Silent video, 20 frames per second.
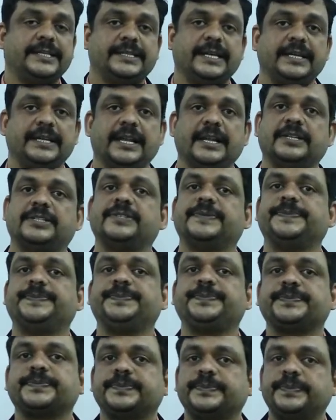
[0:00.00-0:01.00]
signals.
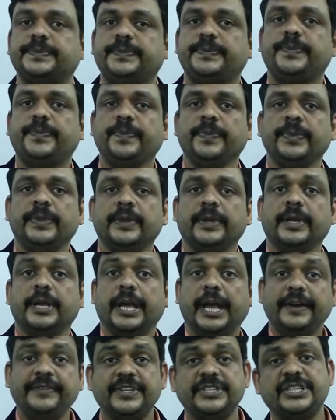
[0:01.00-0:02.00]

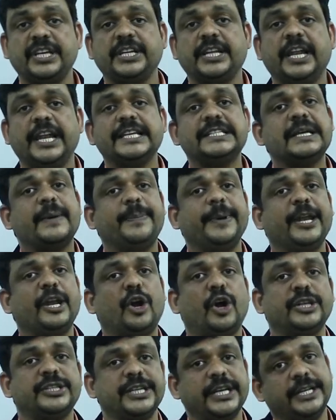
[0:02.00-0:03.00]
If the signal is a
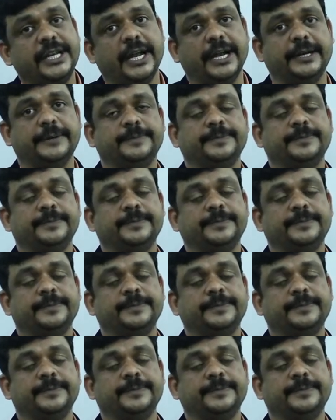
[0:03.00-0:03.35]
periodic signal